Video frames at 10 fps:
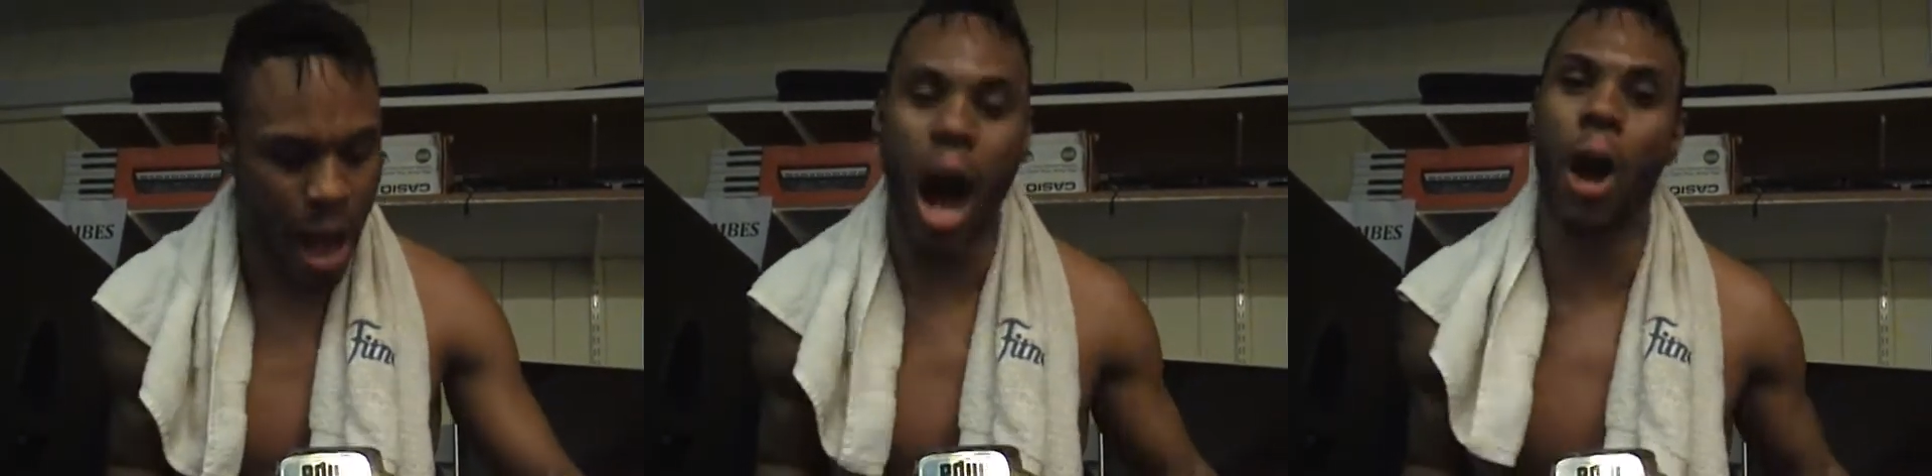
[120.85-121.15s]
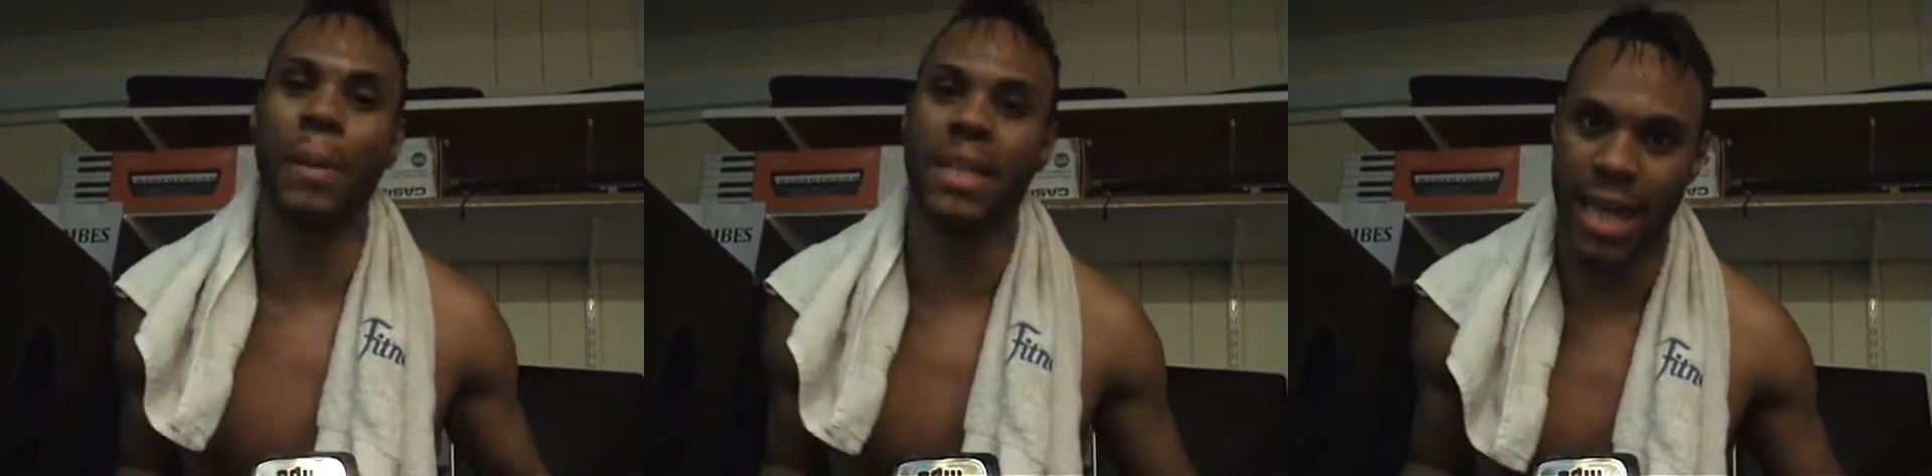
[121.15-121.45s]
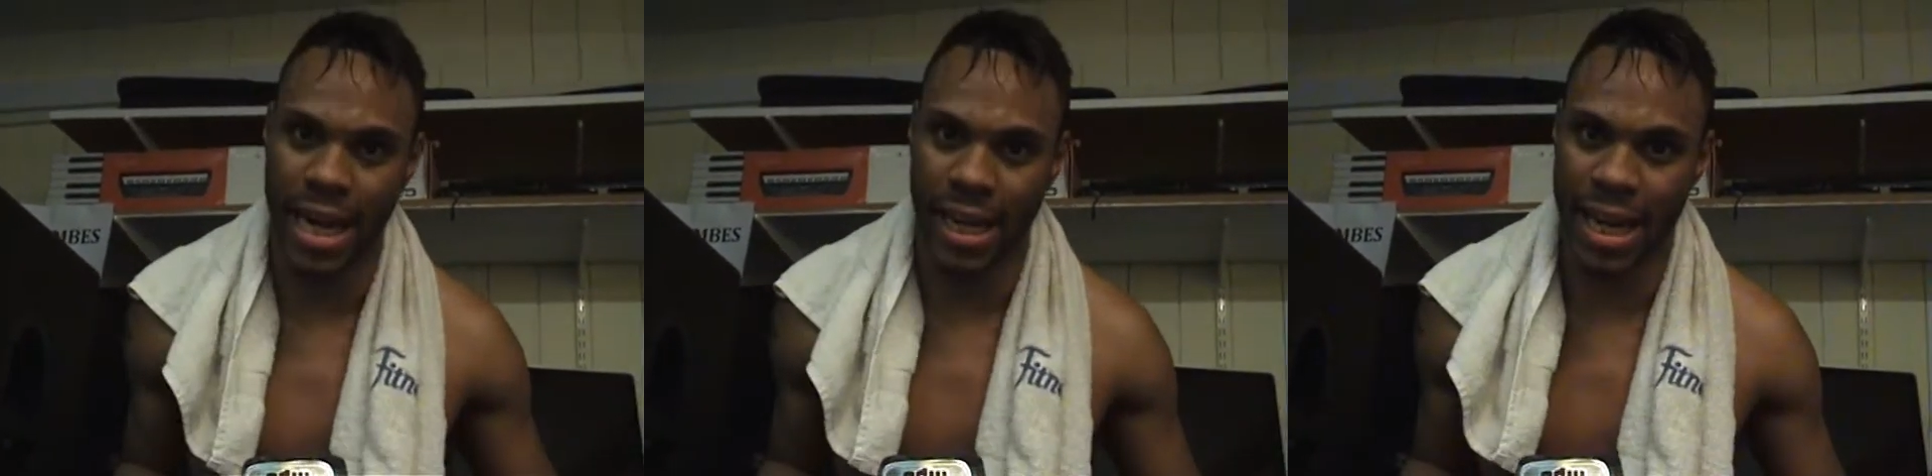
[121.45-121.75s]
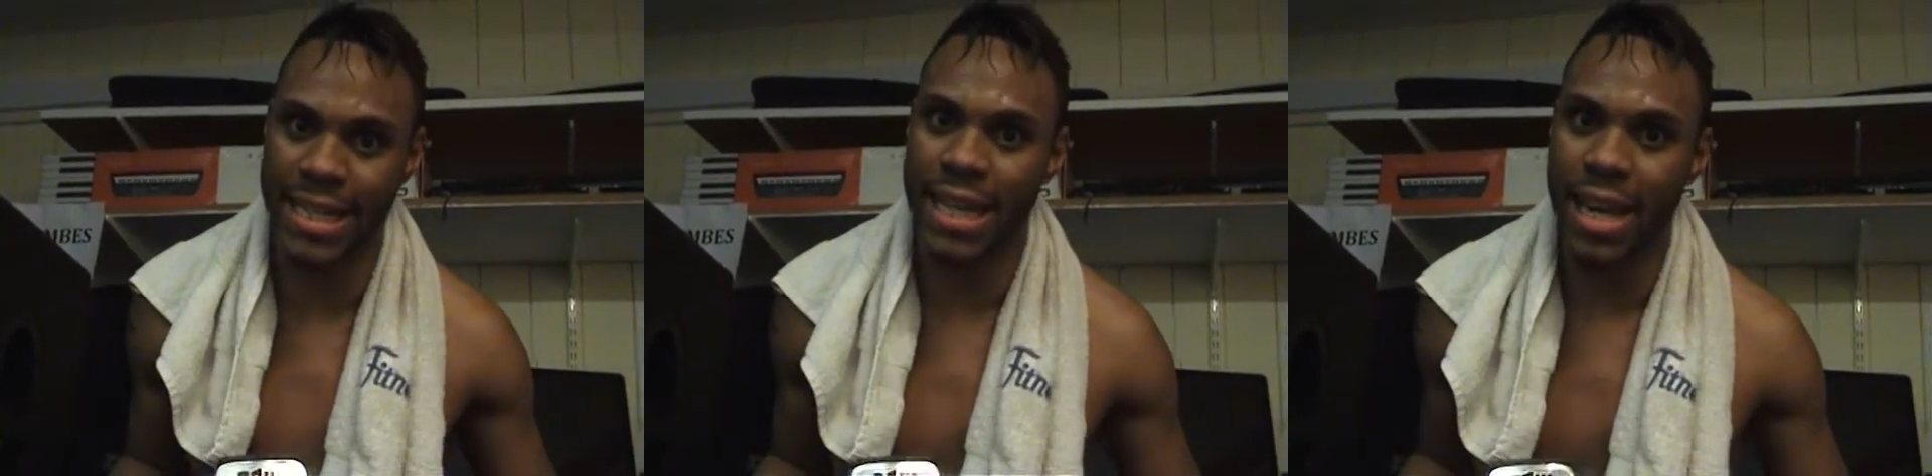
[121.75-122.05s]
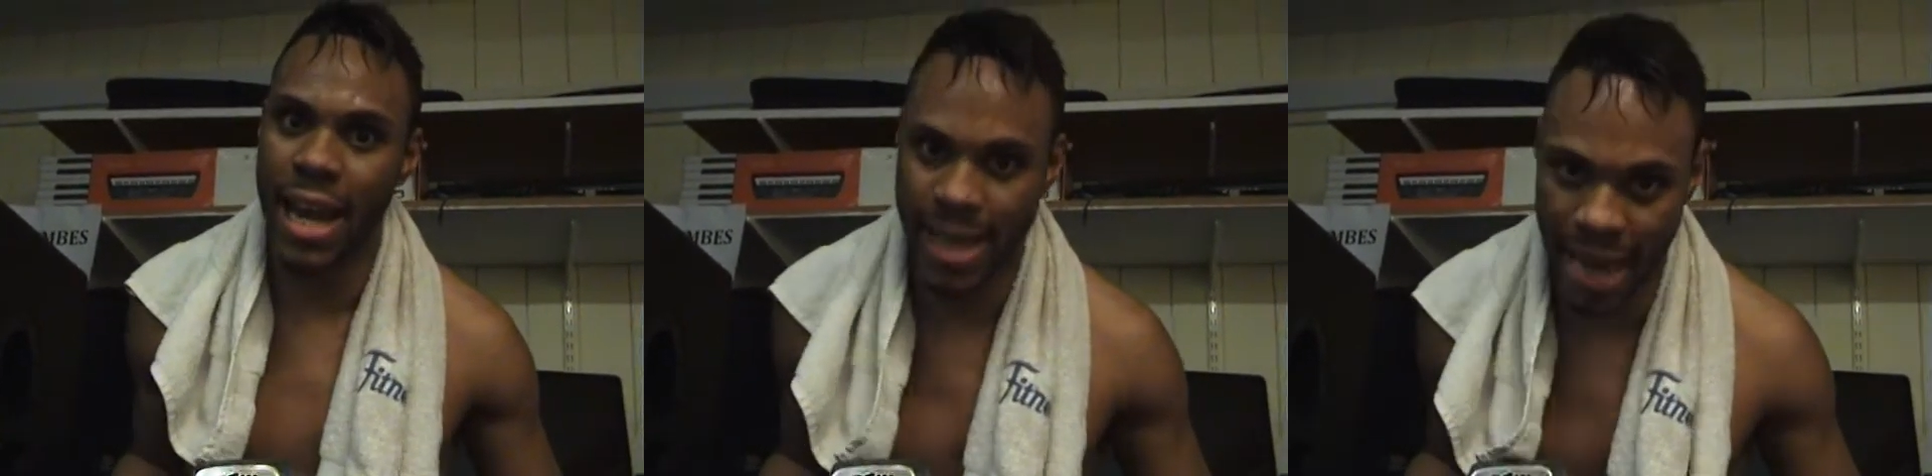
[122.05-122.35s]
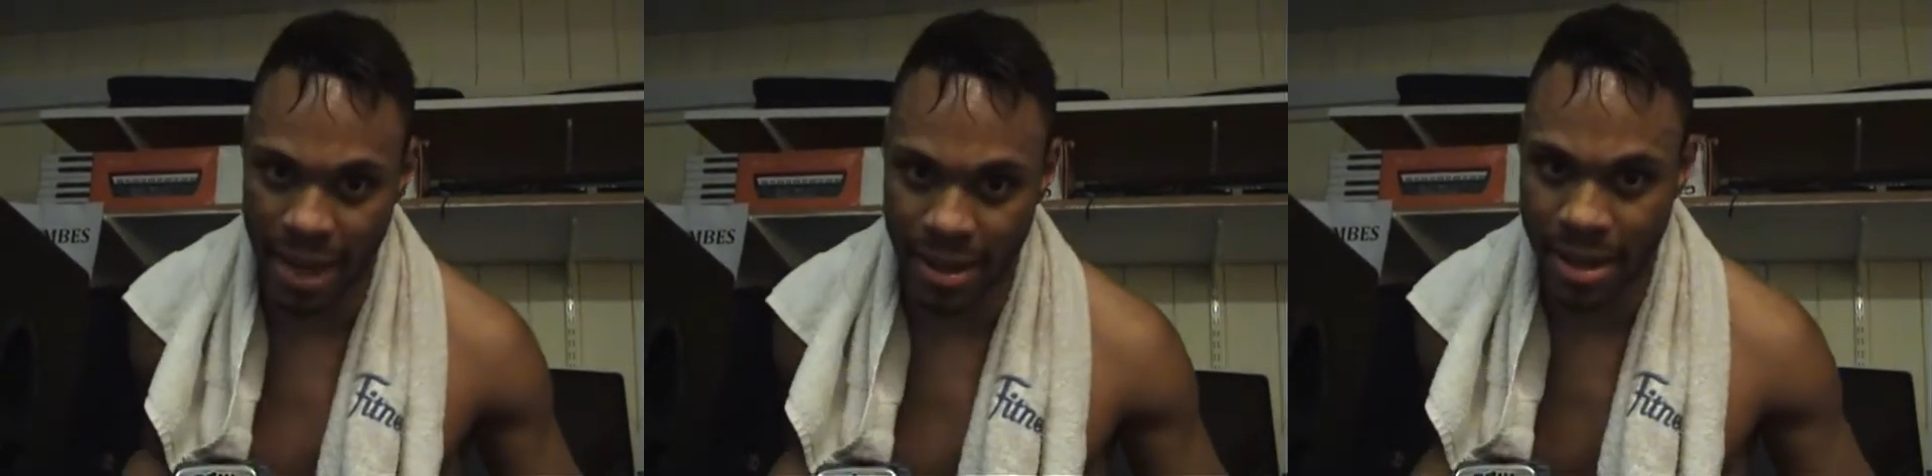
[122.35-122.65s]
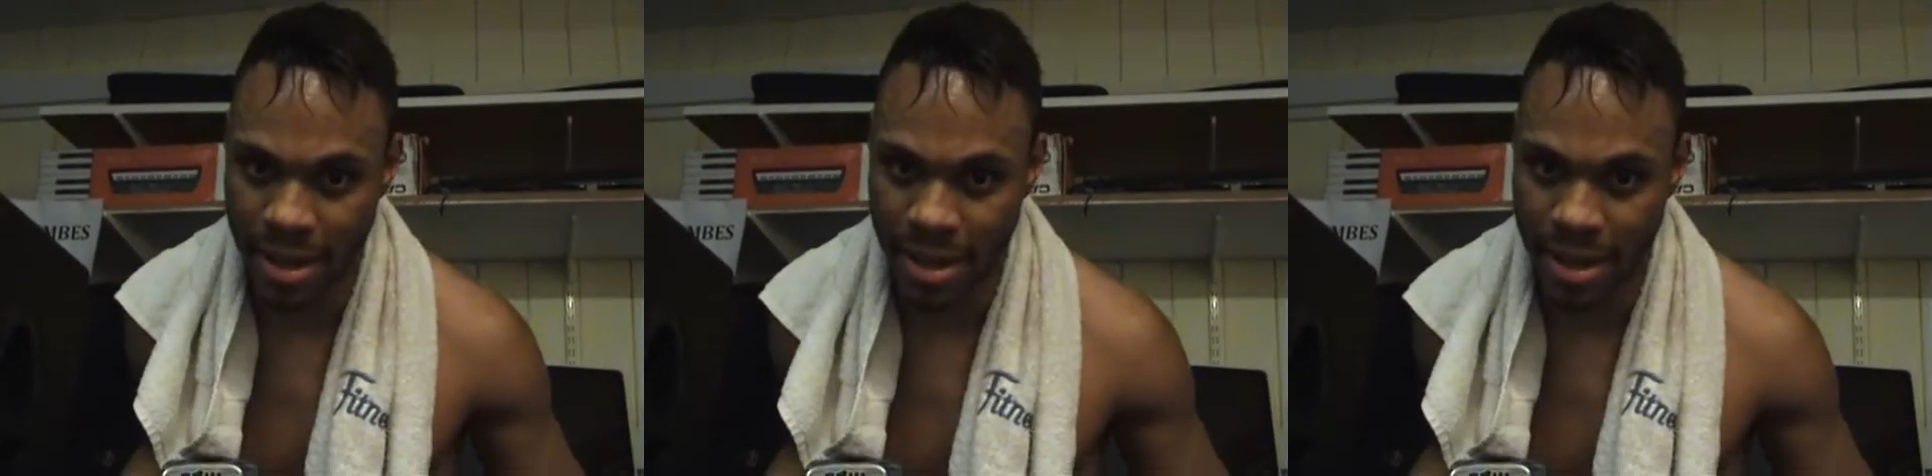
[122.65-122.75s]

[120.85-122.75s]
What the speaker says: I'll be saying it again.